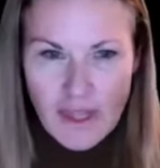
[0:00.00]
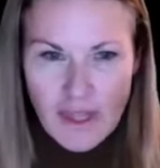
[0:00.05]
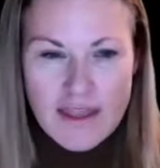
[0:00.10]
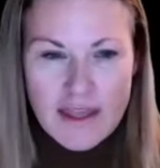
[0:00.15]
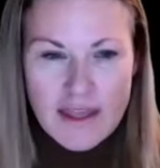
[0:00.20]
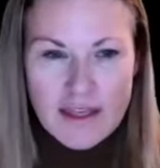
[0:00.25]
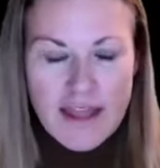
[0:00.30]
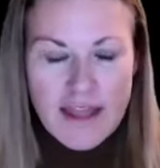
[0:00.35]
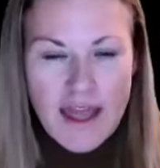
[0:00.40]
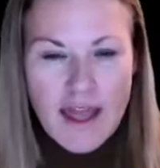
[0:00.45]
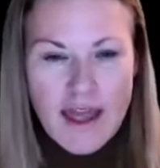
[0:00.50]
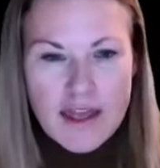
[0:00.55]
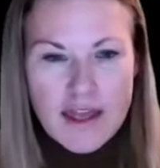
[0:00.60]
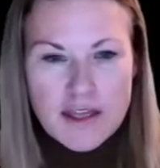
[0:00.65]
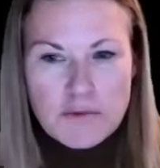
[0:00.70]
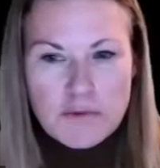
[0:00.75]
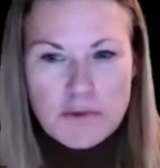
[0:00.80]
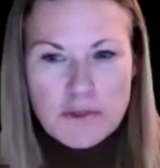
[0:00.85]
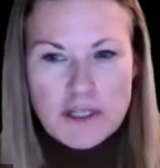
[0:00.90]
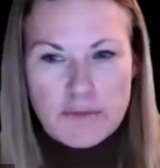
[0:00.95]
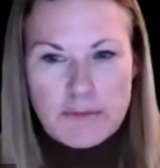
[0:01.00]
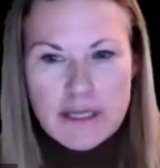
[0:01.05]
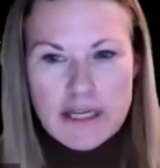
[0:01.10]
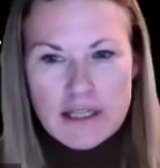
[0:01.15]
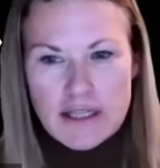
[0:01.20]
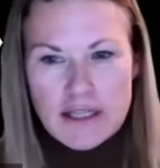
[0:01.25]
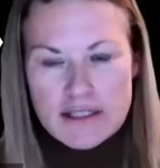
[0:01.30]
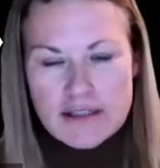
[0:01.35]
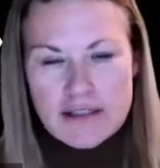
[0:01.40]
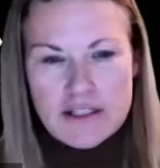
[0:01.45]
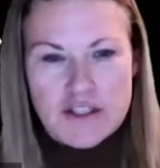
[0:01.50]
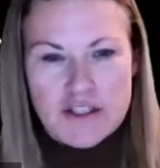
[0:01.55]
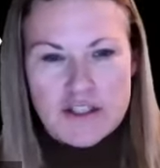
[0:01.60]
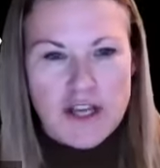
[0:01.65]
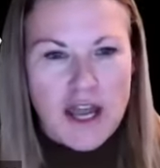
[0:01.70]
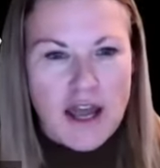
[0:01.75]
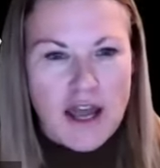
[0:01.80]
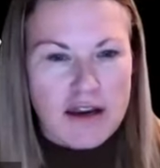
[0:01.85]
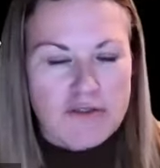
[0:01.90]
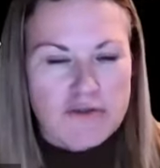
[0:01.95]
And then at the end, we're going to be collecting the
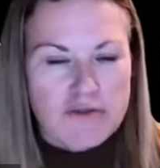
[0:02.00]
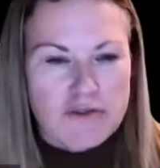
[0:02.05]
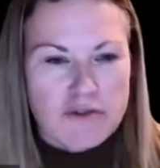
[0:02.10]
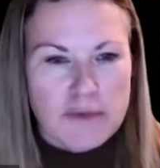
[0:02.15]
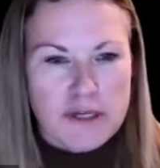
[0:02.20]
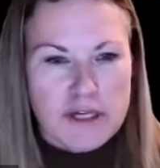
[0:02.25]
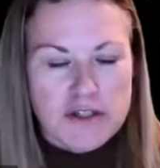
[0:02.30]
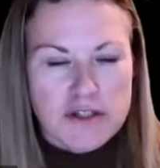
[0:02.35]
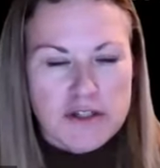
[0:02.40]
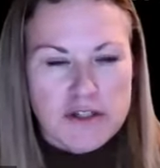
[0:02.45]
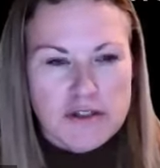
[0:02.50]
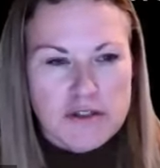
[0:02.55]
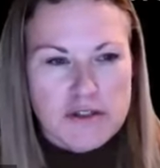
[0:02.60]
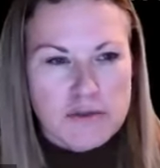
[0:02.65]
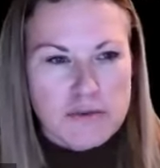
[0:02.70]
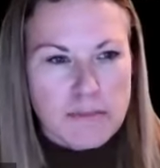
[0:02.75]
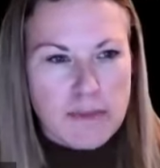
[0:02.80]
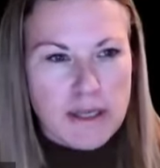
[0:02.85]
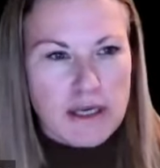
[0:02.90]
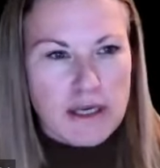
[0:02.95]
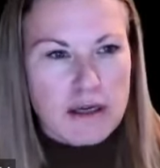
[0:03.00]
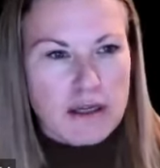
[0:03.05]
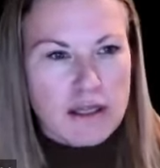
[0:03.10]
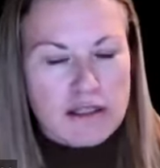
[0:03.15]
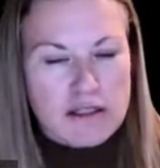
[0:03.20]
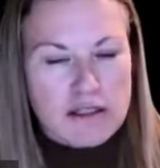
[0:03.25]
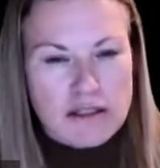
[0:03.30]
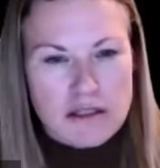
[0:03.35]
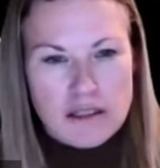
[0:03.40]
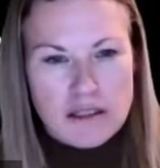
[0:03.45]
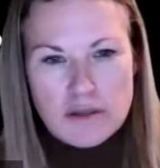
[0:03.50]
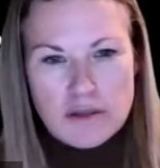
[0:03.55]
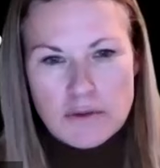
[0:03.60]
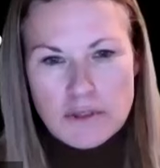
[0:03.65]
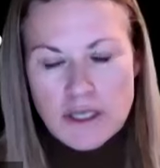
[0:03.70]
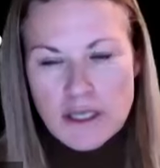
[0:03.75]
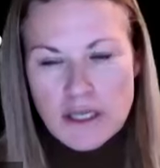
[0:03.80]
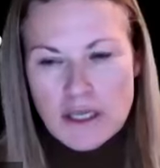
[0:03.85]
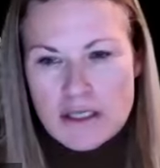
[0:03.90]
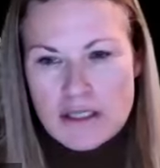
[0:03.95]
chat information. So we may not get to the
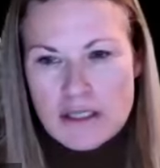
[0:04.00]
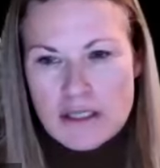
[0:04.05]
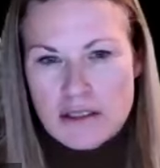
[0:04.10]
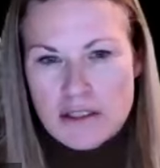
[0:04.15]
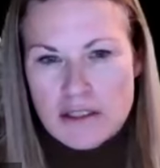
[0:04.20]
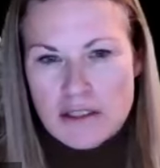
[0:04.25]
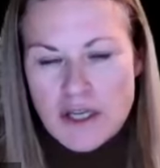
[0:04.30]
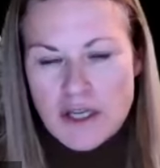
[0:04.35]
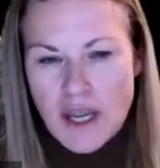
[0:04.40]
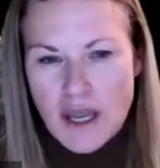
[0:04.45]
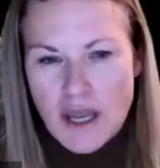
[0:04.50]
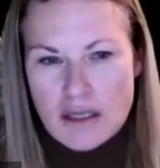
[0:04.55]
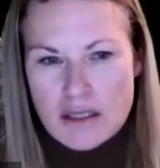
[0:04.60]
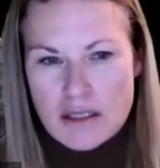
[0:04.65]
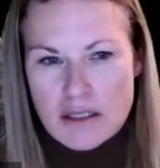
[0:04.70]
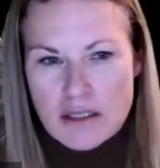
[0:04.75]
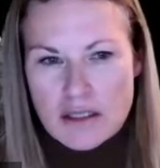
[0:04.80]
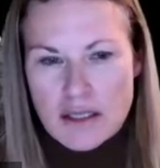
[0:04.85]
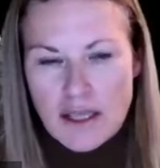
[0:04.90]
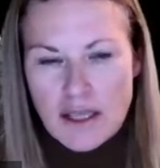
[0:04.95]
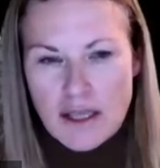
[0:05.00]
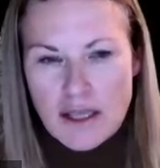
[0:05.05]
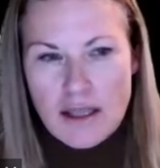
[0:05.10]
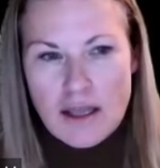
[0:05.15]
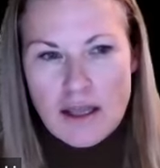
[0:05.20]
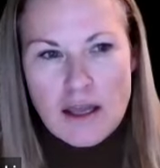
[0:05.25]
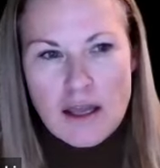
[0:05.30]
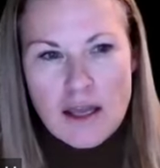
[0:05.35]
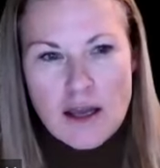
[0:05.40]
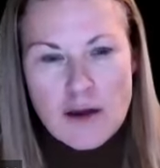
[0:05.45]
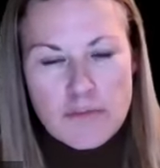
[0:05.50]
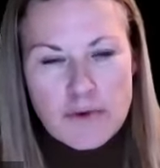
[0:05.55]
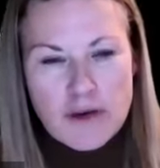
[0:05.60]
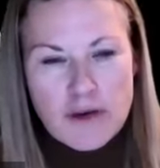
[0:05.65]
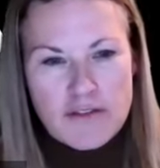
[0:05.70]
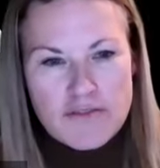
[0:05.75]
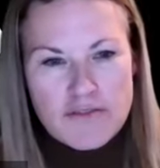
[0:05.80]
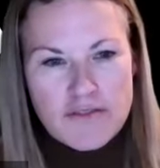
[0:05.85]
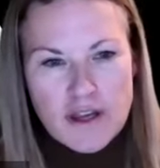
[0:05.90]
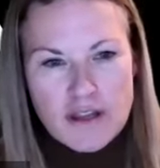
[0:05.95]
Q&As in the chat today, but
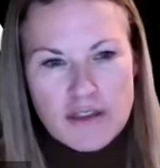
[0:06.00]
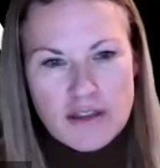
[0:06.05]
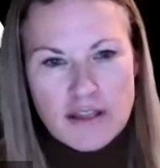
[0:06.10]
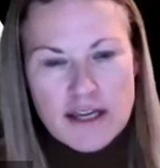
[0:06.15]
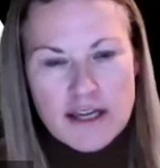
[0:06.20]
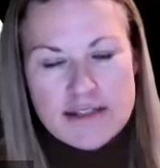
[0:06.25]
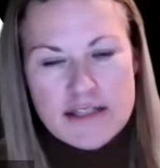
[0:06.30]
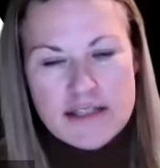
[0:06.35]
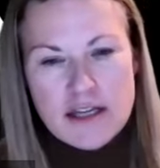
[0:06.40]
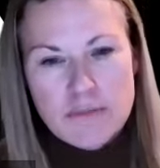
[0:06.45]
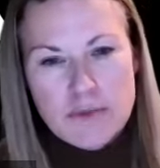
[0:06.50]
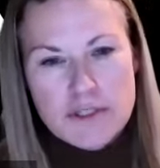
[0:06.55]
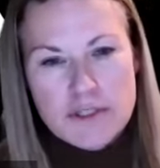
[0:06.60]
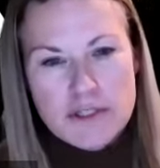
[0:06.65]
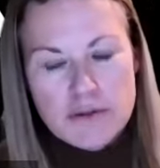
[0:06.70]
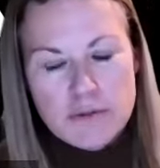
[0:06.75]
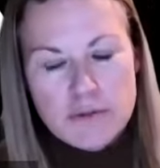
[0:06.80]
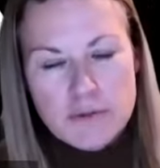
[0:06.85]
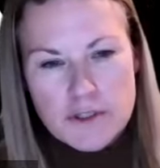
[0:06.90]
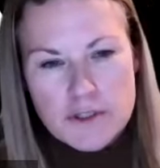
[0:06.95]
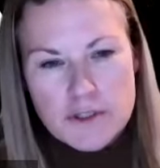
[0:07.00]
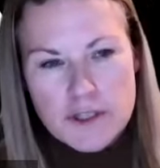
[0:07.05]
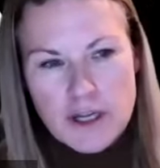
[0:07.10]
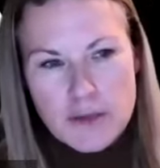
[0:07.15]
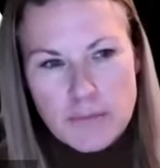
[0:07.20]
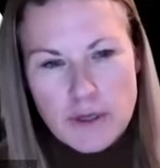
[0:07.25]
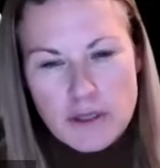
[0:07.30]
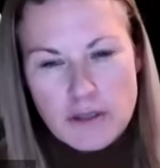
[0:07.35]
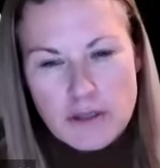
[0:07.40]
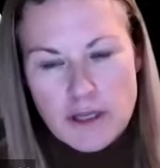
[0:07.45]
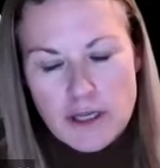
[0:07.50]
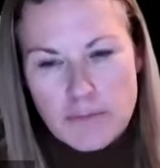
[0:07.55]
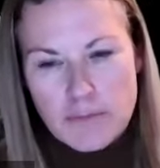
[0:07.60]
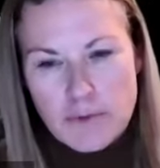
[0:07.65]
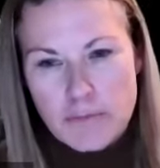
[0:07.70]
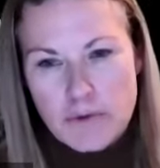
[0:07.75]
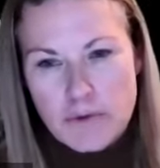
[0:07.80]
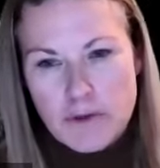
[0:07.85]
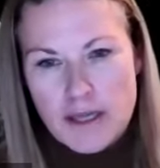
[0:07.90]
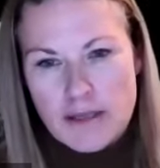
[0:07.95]
I found the last time we did a workshop, a lot of
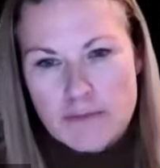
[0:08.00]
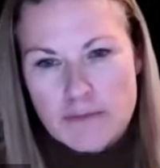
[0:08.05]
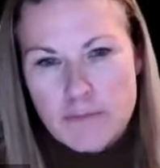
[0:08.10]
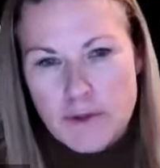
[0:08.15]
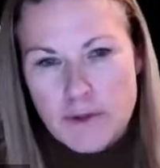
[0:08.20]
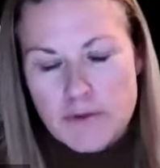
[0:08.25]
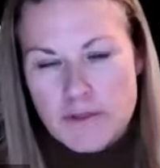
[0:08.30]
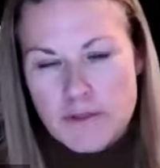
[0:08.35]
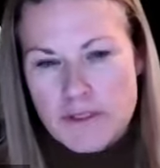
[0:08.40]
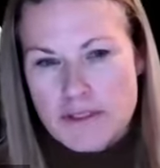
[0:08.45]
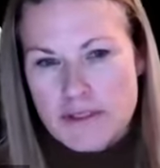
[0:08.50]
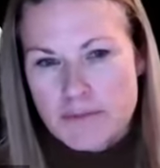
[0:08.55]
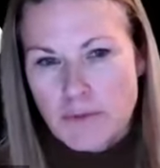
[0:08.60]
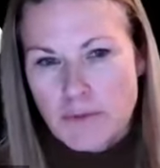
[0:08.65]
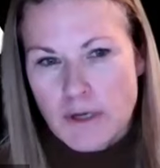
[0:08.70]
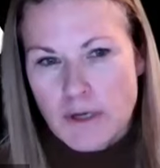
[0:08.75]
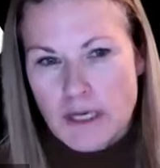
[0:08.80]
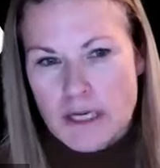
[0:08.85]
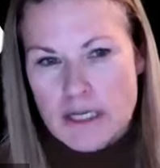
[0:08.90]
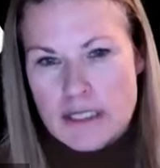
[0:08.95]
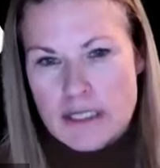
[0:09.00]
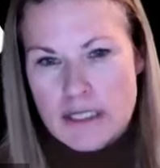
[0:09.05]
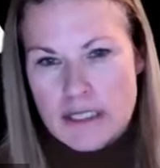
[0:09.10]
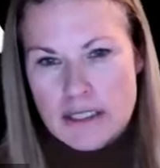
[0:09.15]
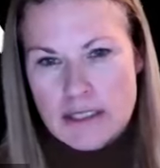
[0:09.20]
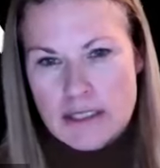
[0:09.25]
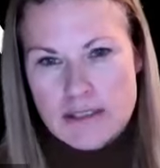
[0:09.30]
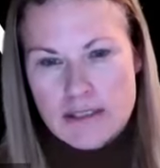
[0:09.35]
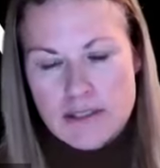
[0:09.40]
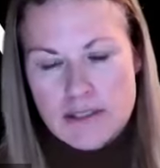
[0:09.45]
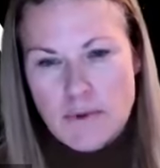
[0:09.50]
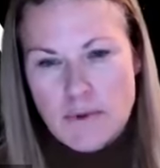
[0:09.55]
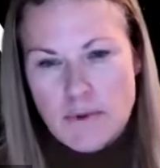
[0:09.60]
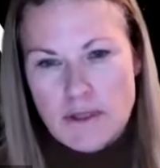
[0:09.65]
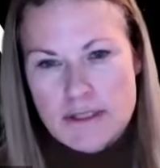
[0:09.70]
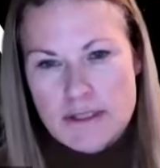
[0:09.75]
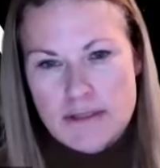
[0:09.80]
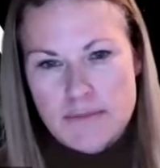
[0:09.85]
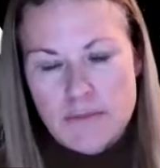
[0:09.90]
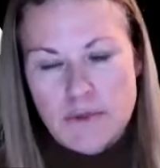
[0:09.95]
people had posted some great ideas as well
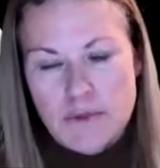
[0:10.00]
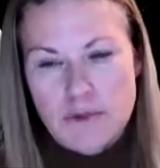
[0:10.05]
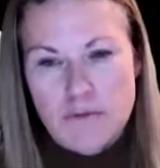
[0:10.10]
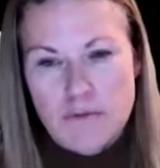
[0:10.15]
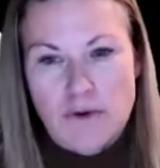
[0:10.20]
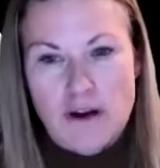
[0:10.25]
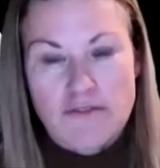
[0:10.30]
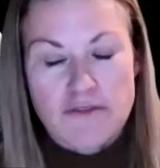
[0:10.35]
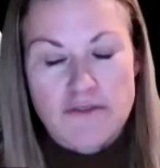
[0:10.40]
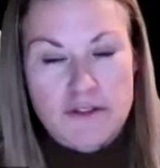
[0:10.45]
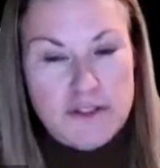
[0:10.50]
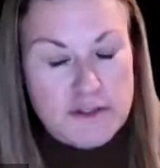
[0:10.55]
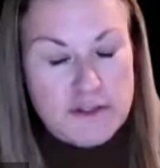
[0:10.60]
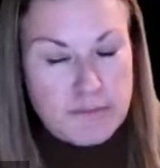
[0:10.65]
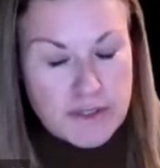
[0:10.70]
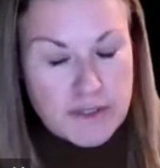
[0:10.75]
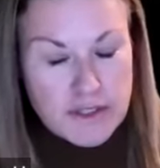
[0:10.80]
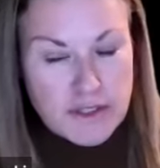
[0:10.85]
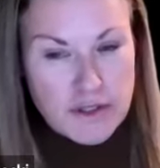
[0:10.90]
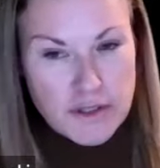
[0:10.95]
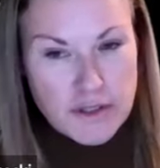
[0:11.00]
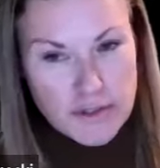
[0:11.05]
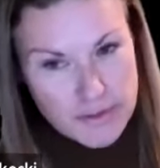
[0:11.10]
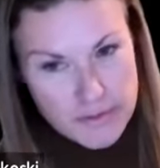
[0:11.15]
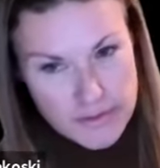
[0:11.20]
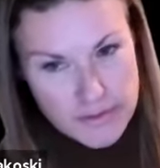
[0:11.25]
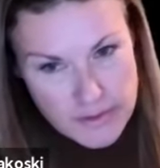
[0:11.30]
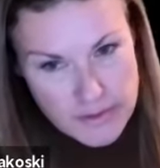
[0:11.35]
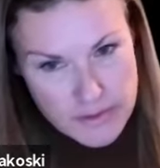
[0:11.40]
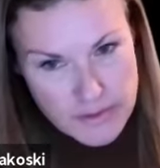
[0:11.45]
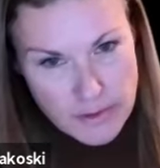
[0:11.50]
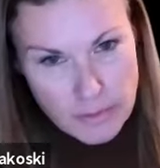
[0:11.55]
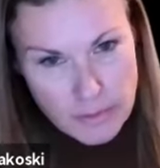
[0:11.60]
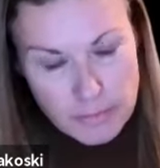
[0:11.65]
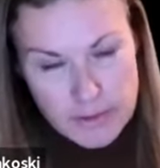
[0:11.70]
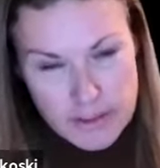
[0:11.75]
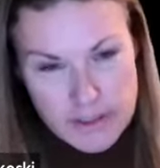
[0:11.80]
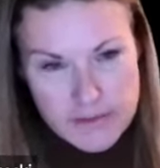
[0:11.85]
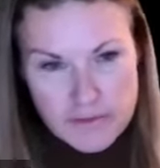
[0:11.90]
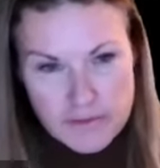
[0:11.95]
as some good reference materials. So
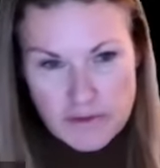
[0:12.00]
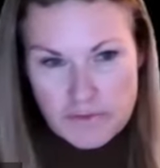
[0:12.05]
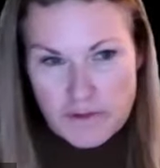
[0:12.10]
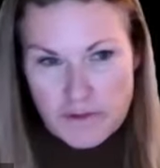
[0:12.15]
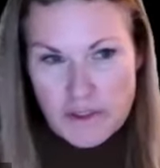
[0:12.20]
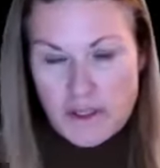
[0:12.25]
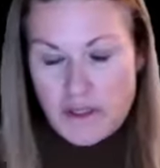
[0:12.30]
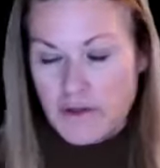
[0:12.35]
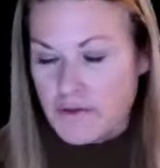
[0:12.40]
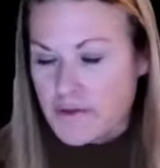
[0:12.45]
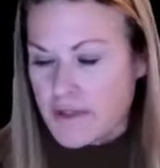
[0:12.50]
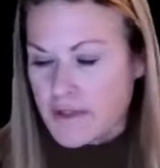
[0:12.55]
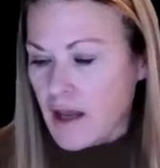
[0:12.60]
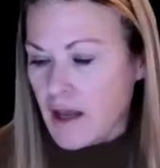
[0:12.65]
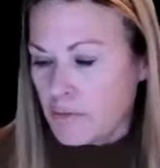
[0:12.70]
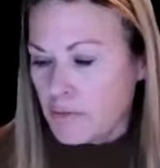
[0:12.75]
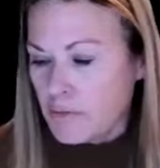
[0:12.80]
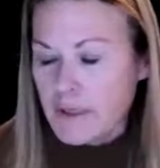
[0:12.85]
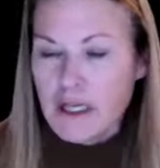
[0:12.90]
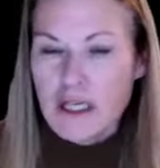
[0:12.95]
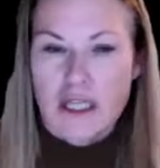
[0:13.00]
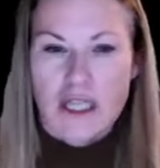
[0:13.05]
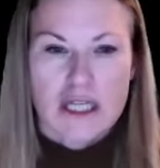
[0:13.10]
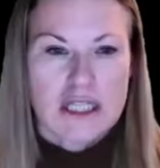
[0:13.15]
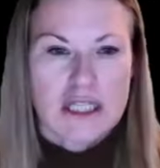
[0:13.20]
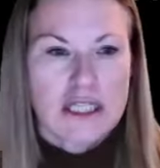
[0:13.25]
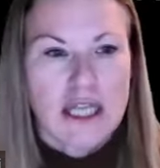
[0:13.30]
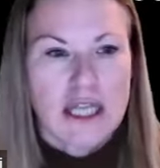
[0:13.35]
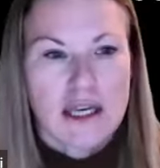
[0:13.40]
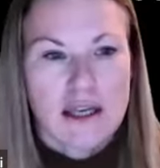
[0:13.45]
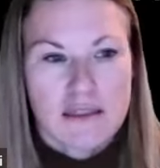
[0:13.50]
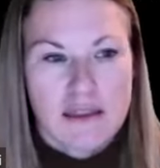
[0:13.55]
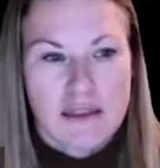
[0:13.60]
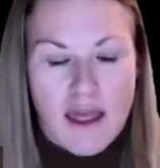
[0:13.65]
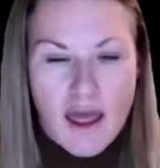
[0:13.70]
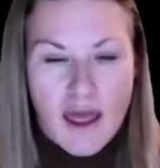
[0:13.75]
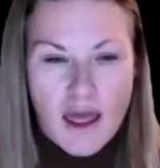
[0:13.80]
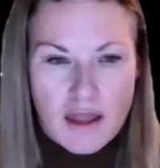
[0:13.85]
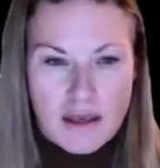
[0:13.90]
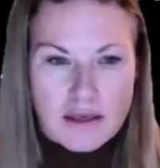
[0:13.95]
please feel free to use that. We'll be collecting that at
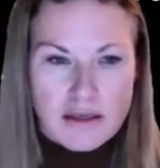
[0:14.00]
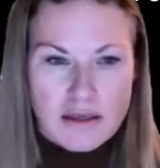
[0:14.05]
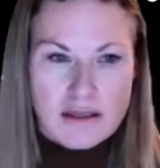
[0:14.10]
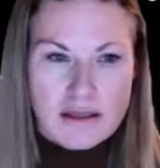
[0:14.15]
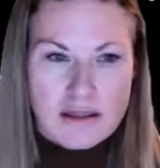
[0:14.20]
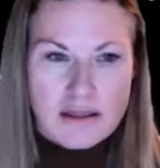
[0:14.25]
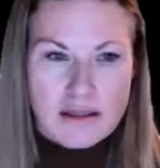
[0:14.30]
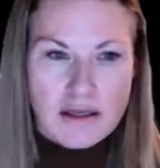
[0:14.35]
the end